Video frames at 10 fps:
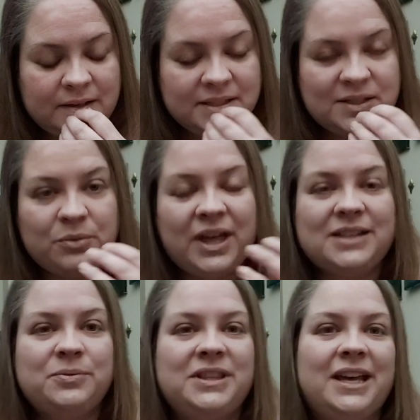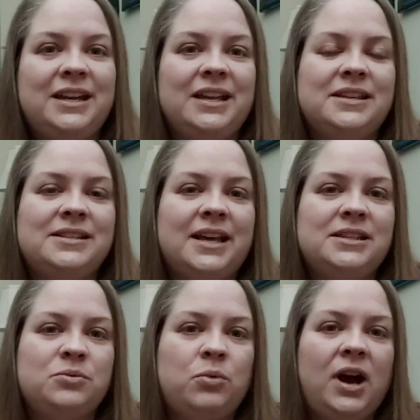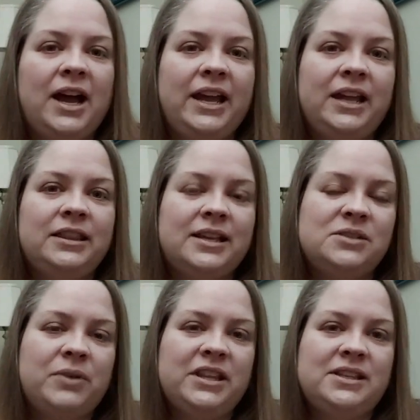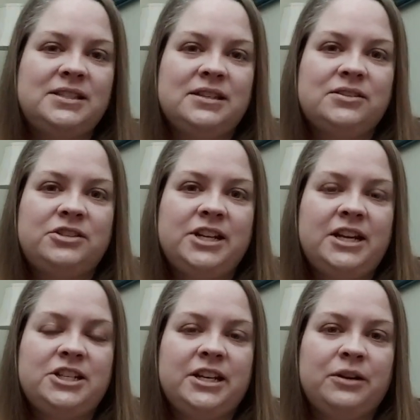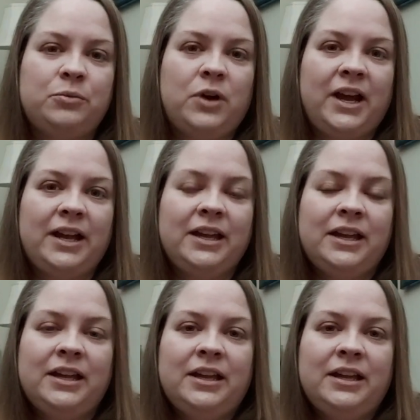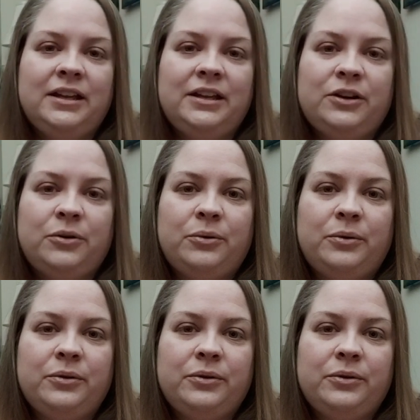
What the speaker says: So that's what that is. That's why these things are changing, and why, you know,